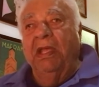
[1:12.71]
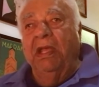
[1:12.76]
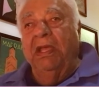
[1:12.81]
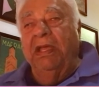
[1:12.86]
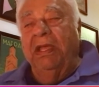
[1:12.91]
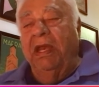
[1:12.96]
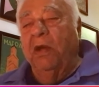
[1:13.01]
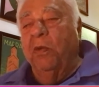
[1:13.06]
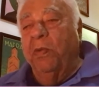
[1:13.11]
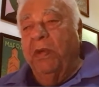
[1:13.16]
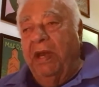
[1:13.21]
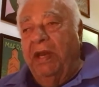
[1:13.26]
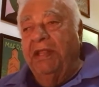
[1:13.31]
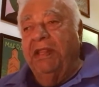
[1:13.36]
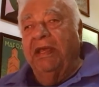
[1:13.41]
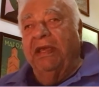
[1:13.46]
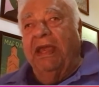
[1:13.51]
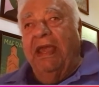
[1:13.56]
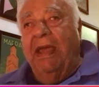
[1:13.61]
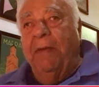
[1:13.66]
You know, we're in
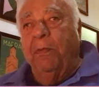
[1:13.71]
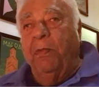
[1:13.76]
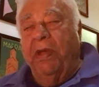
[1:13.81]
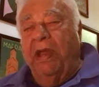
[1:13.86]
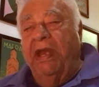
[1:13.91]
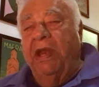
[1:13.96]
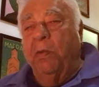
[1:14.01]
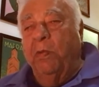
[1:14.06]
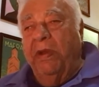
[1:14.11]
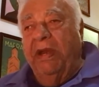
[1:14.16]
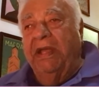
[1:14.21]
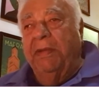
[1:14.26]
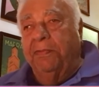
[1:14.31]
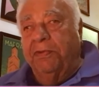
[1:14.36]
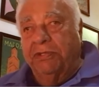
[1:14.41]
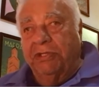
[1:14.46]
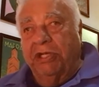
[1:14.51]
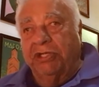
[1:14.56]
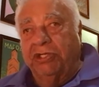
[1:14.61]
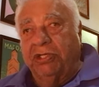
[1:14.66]
the game, we're in a winning
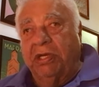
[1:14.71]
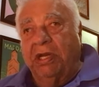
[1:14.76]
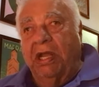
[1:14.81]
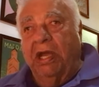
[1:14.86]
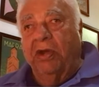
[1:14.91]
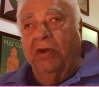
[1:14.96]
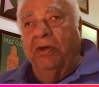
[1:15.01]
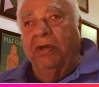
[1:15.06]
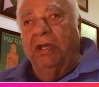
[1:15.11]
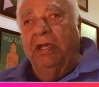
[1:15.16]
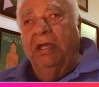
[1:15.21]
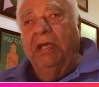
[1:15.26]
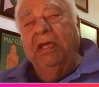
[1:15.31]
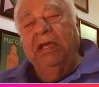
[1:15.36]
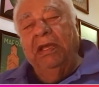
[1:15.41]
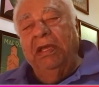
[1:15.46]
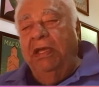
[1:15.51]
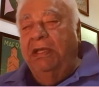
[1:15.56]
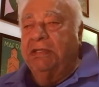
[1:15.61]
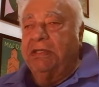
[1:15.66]
position now.
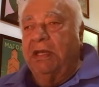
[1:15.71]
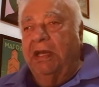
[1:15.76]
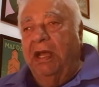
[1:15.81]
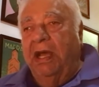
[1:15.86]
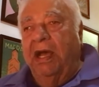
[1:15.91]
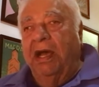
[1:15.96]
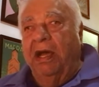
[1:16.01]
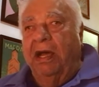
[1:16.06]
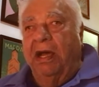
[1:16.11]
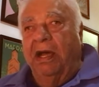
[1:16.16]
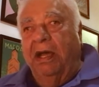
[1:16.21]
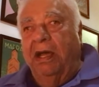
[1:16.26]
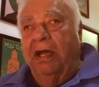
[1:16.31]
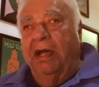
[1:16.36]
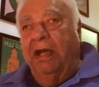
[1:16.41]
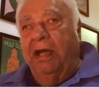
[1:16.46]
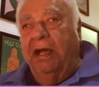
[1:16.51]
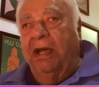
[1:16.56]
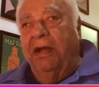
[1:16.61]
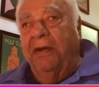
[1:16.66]
He said, ha, ha,
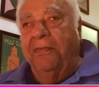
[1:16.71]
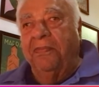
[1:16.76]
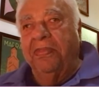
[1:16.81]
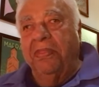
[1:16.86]
ha, ha.